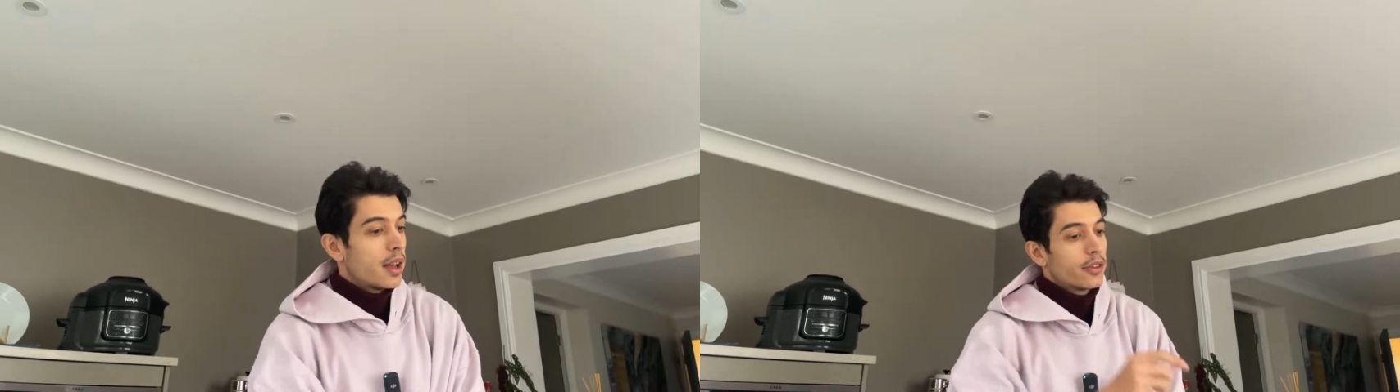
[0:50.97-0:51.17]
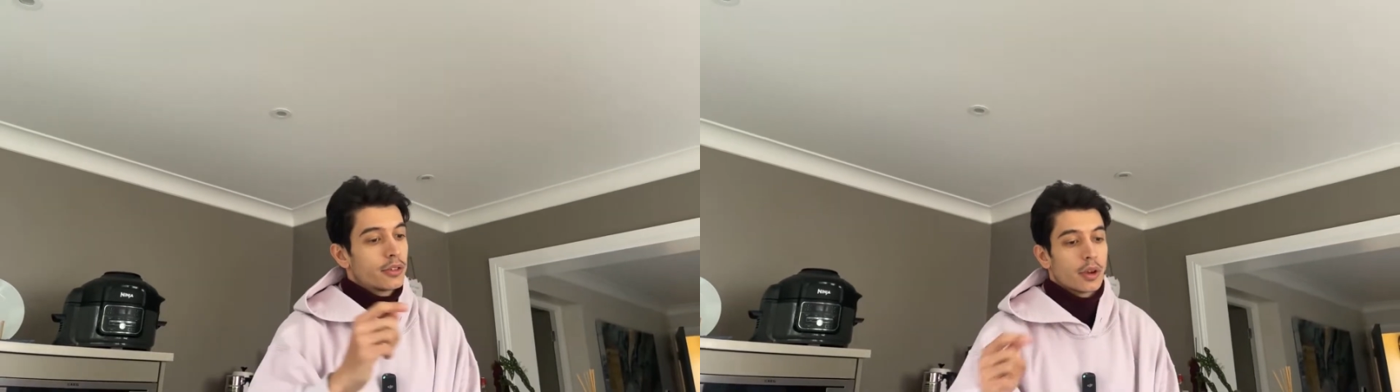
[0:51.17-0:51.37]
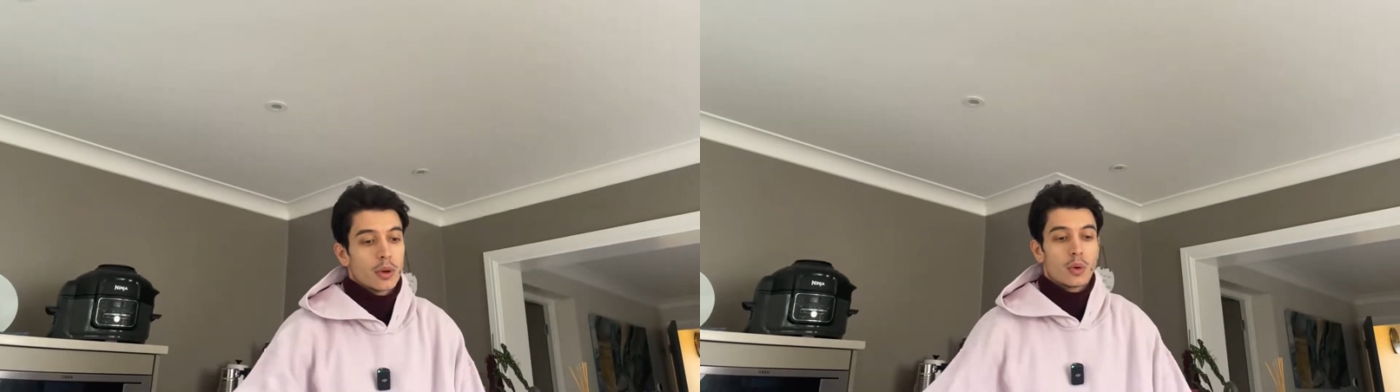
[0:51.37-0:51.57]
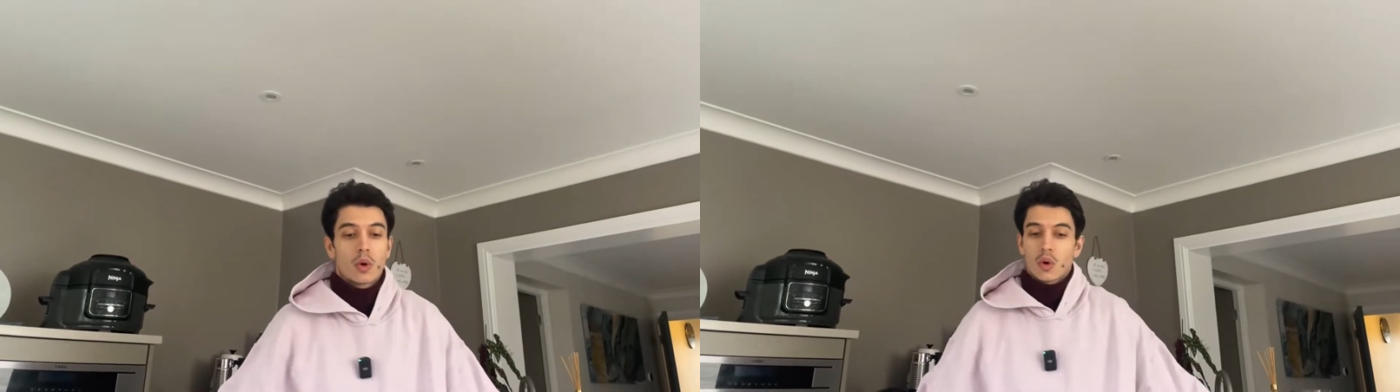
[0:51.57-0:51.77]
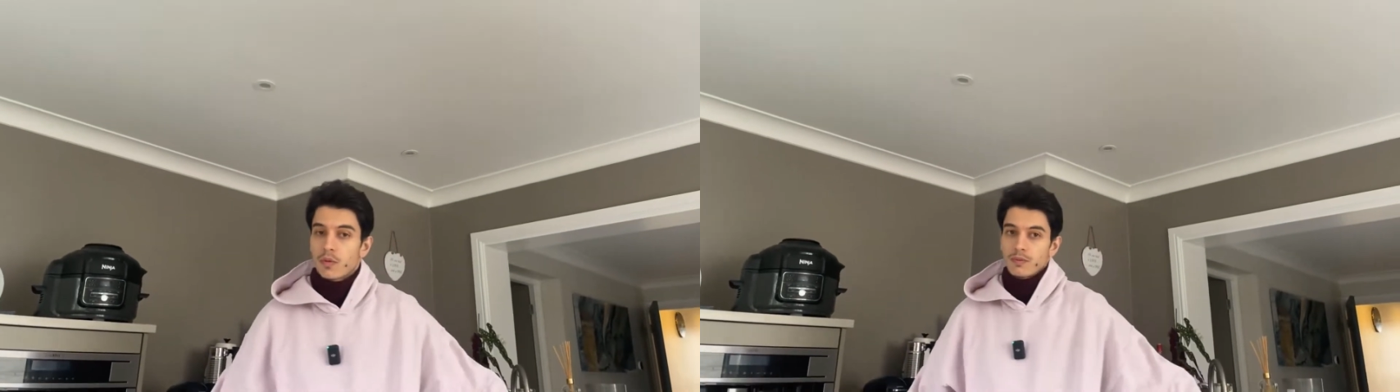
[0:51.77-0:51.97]
So
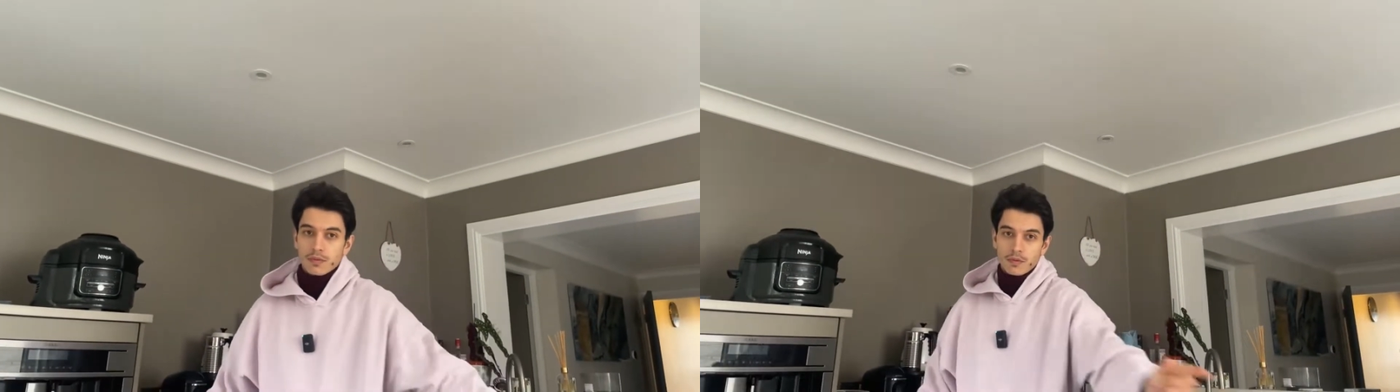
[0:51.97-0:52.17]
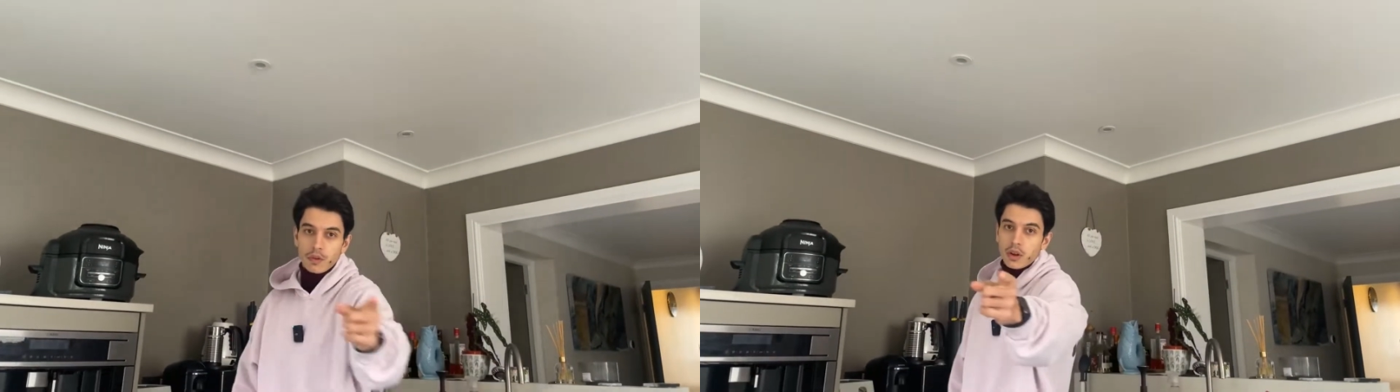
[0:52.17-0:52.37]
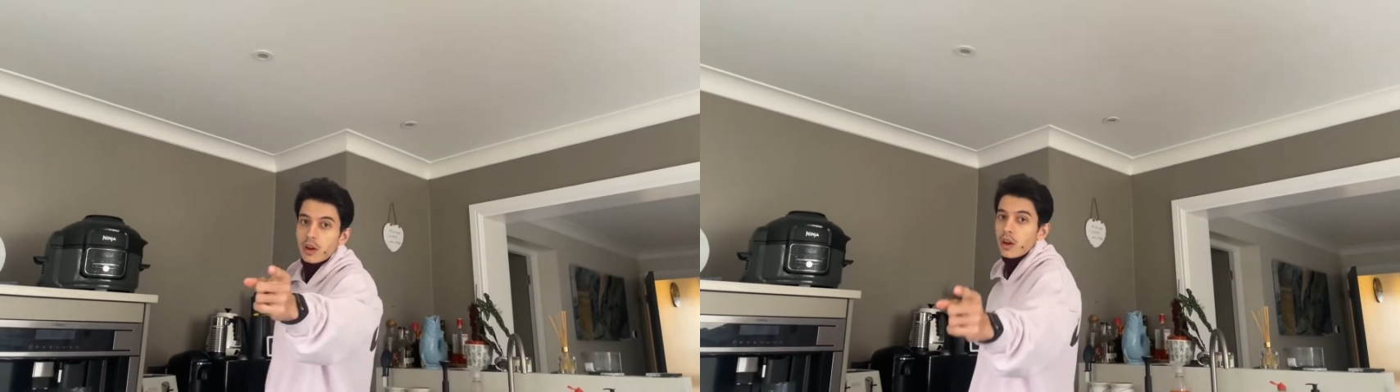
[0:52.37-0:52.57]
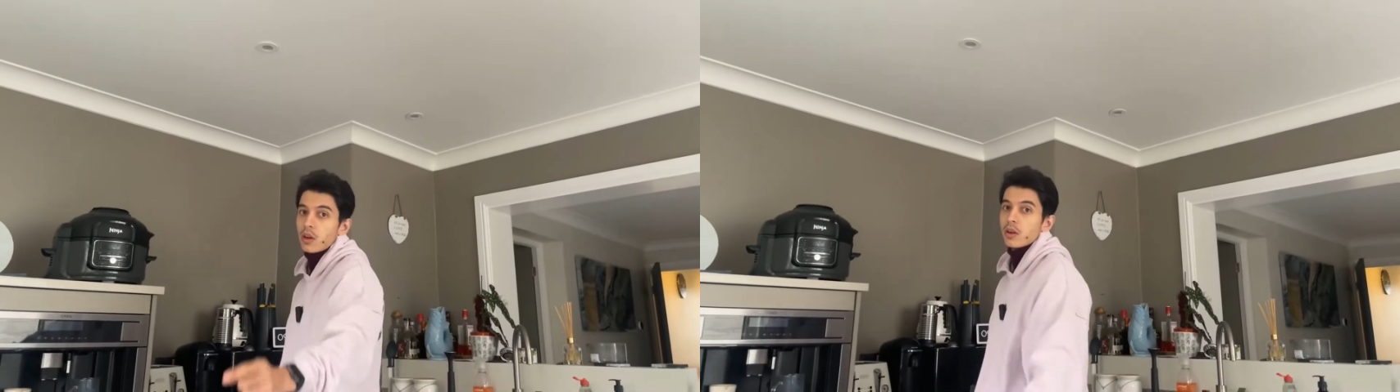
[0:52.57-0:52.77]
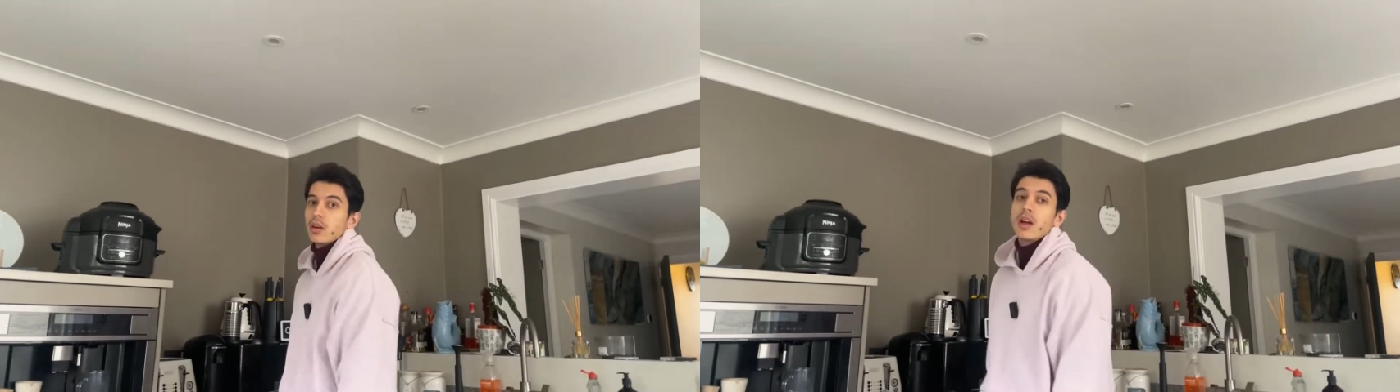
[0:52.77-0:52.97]
follow
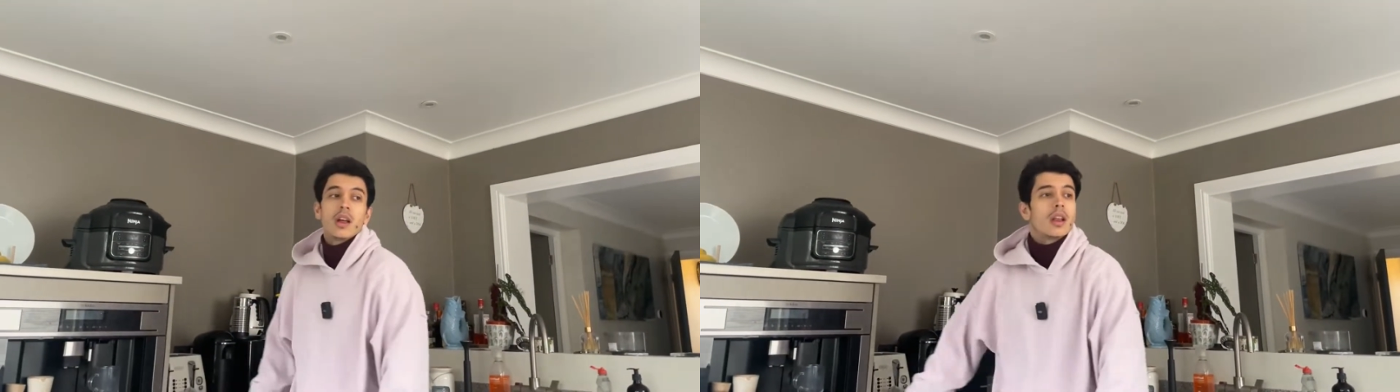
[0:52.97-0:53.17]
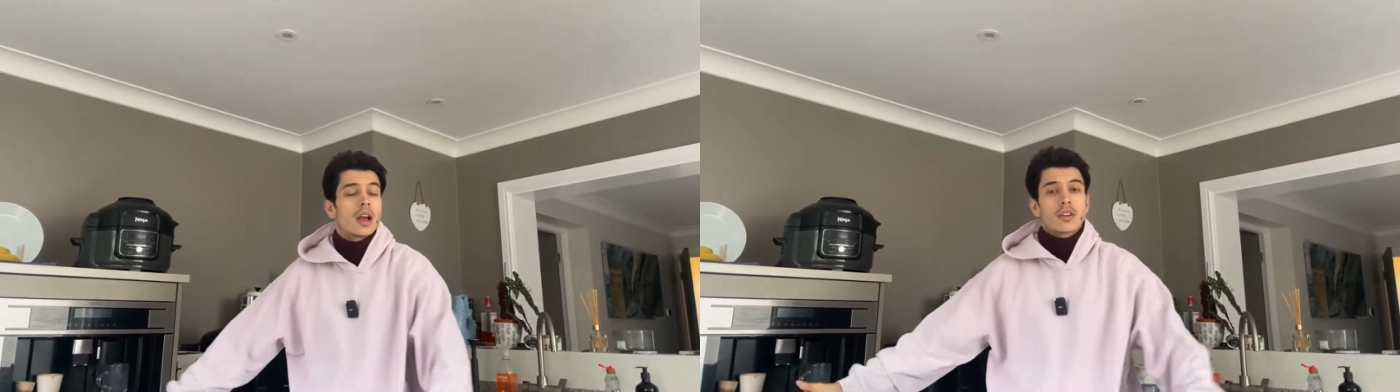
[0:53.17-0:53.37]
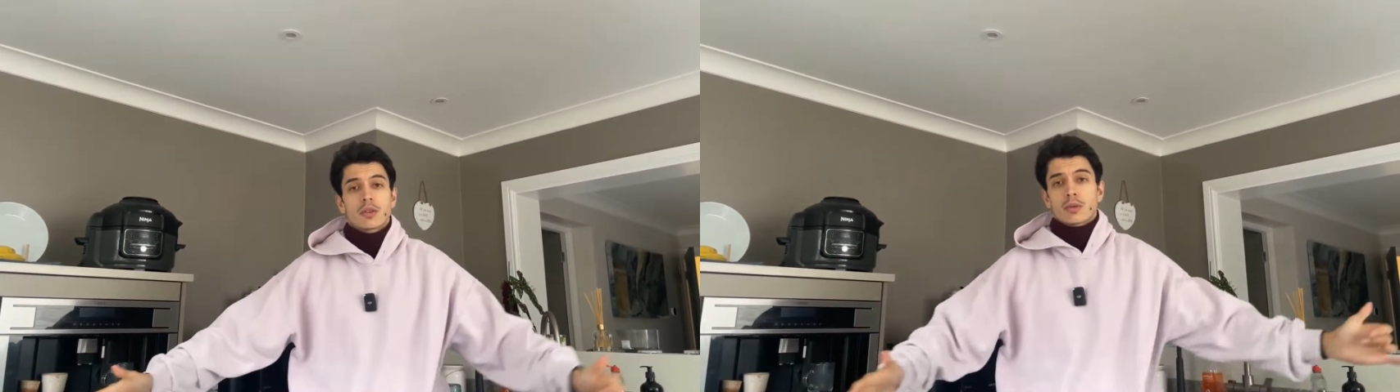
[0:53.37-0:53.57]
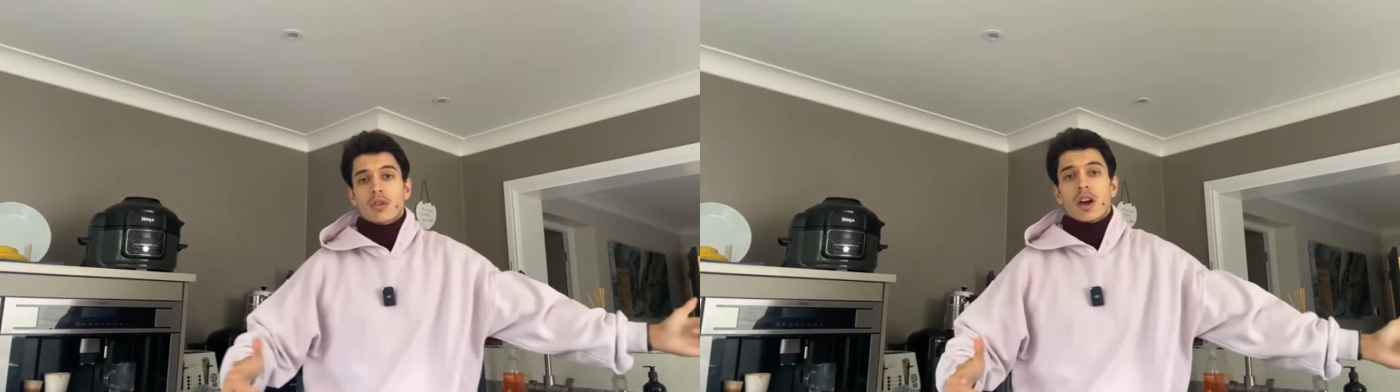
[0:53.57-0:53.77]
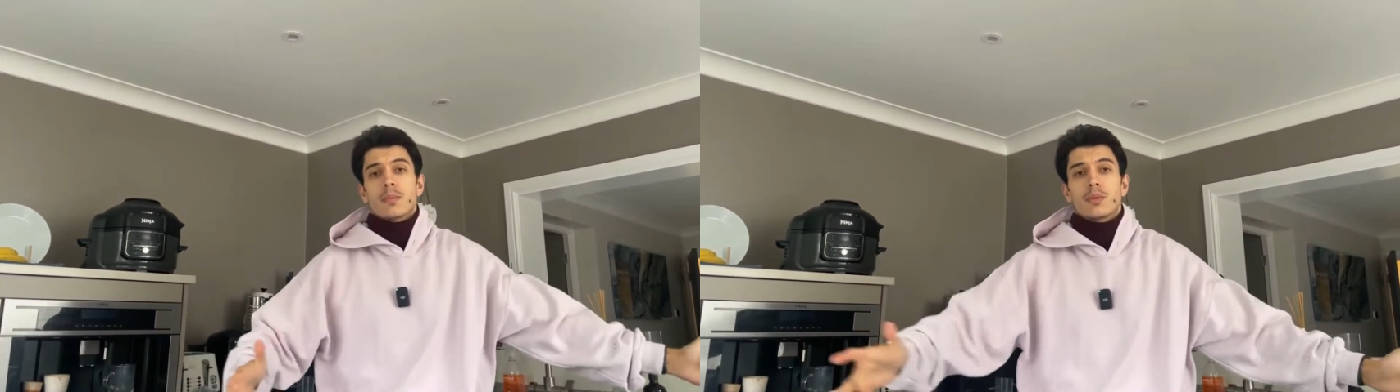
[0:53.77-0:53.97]
along. Like,
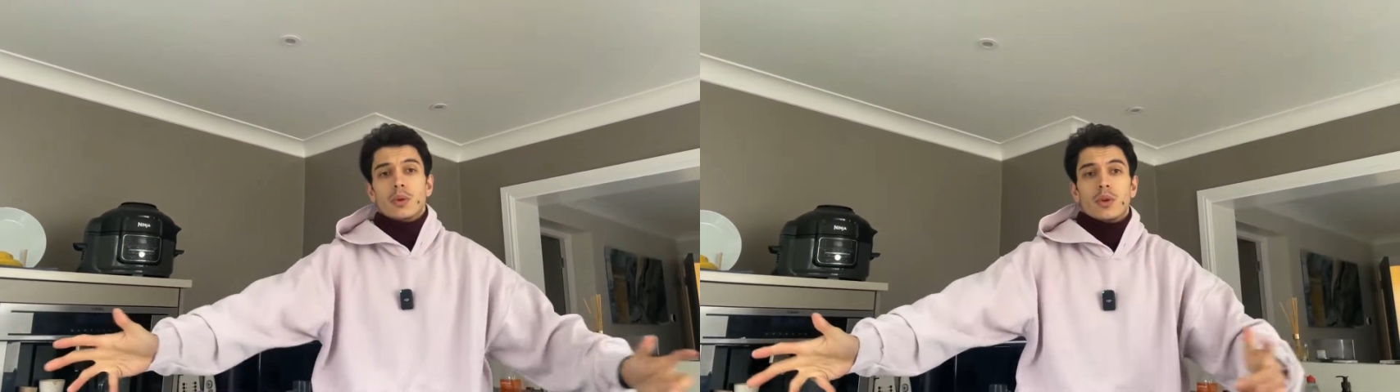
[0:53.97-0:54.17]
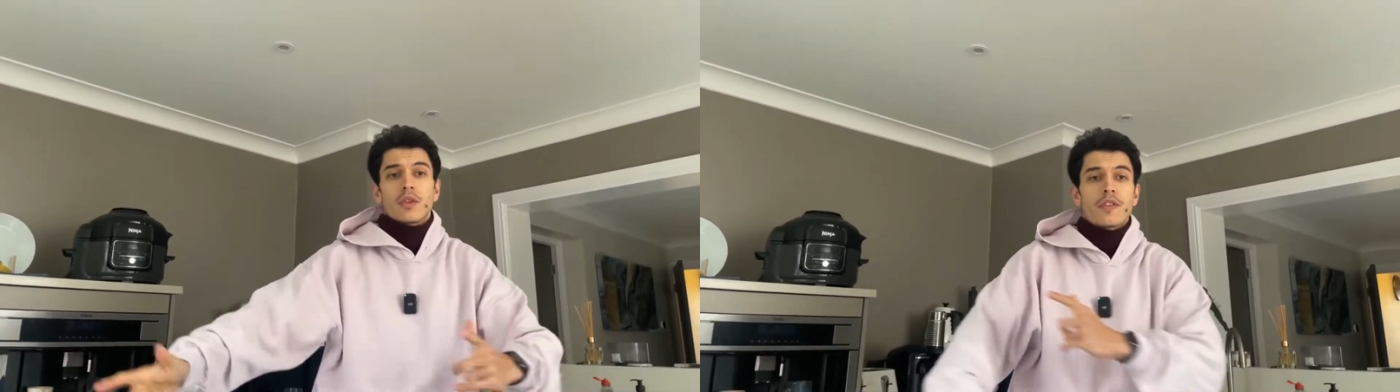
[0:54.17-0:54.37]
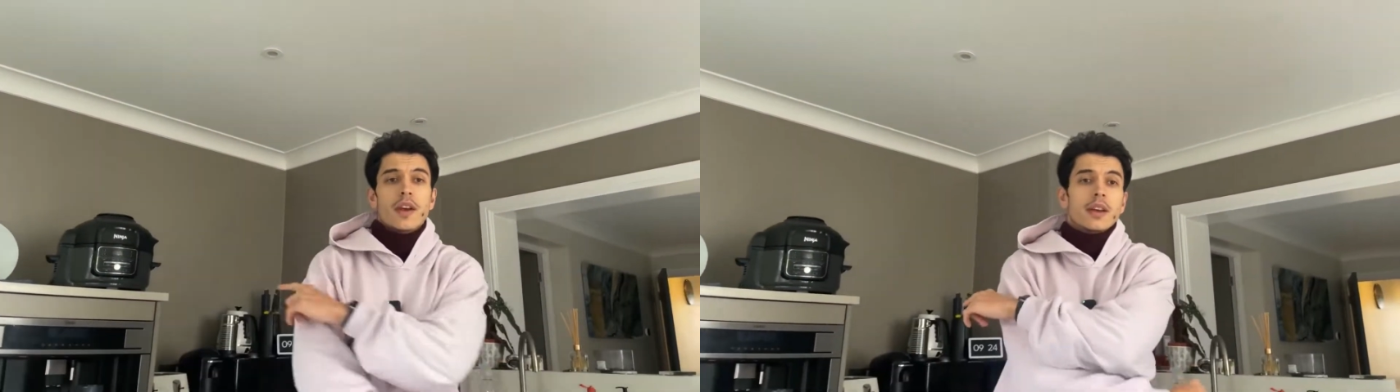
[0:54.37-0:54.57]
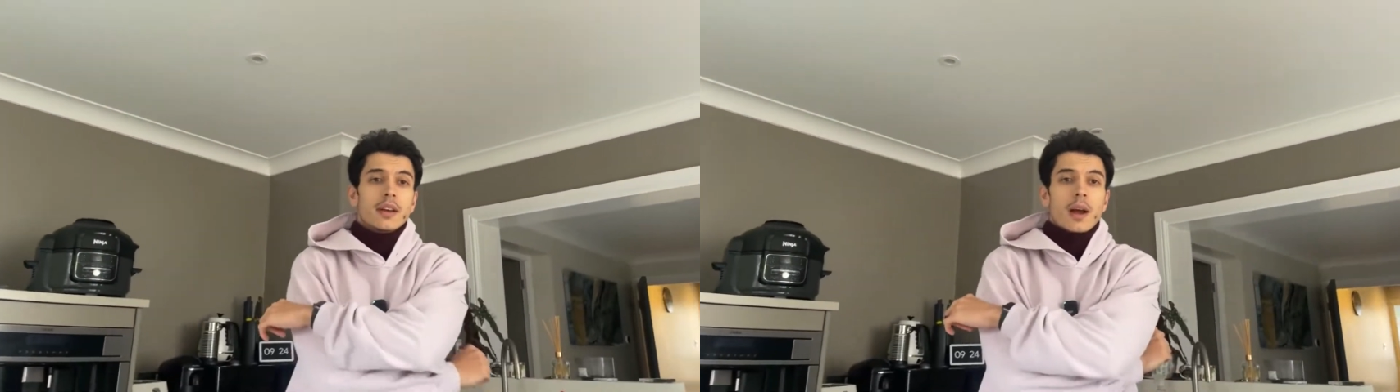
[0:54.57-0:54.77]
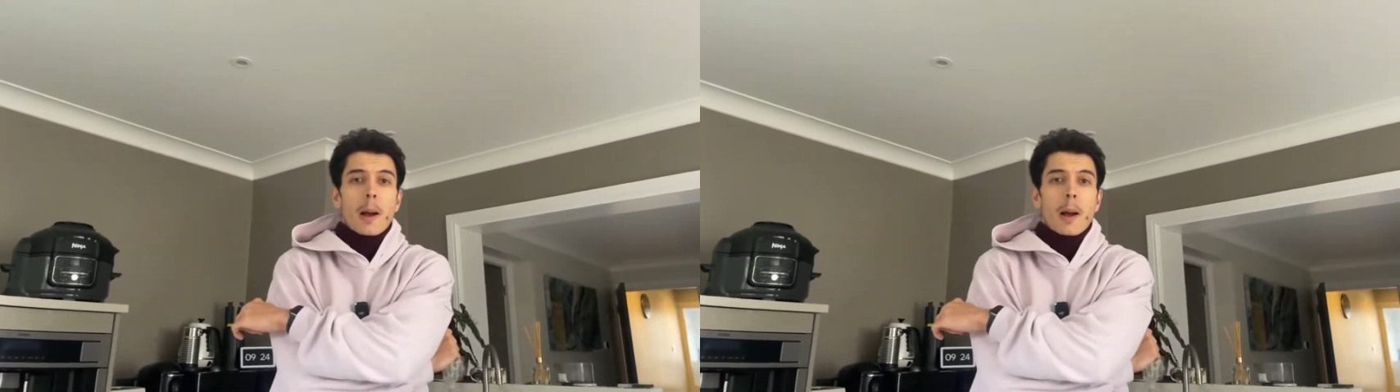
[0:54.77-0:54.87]
subscribe, do your thing.